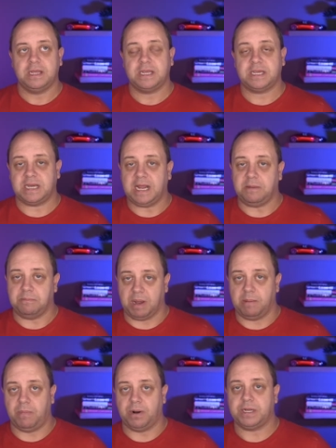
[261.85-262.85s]
state
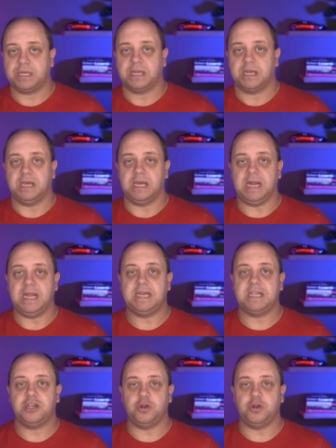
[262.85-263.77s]
members need